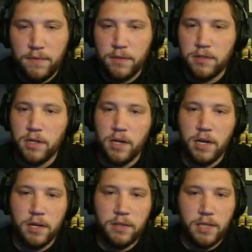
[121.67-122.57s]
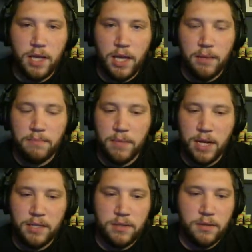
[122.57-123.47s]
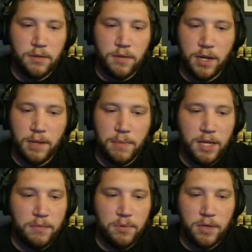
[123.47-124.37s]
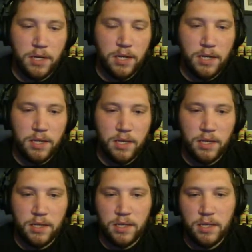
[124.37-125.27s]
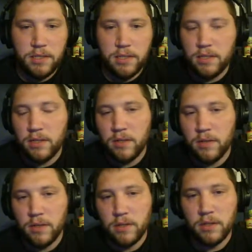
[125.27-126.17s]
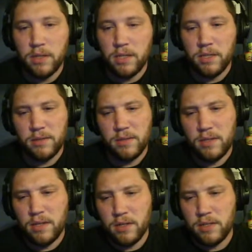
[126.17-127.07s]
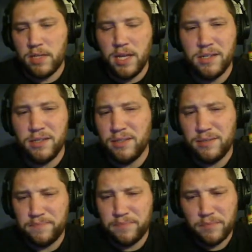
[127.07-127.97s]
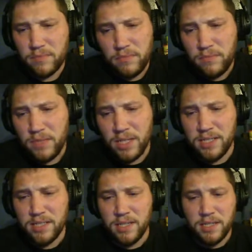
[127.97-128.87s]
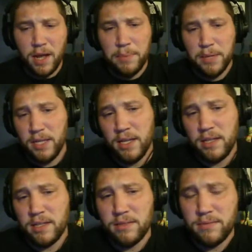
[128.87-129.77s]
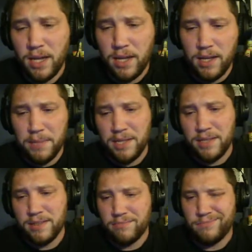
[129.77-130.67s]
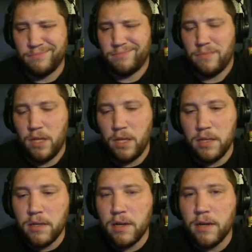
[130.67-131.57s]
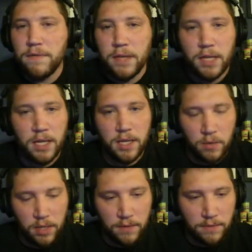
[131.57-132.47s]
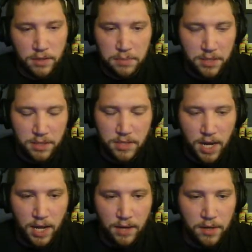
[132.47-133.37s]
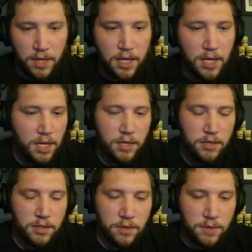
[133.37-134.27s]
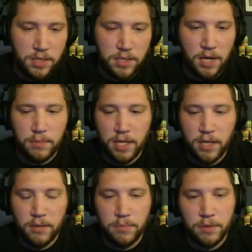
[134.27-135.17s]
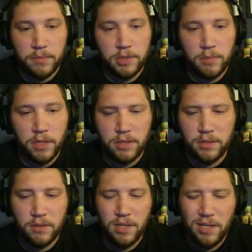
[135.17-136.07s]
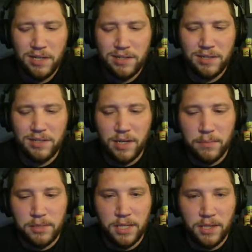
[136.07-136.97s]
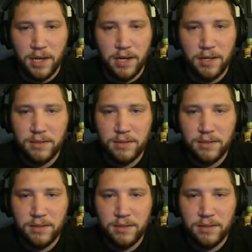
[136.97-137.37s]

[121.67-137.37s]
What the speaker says: you're starting out the game, I still don't recommend putting anything into these. And, you know, in early stages, it just doesn't help anything. I mean, you're going to feel like it will at first, but it's not really. You're just going to reset them later and put them somewhere else. So just let them sit there,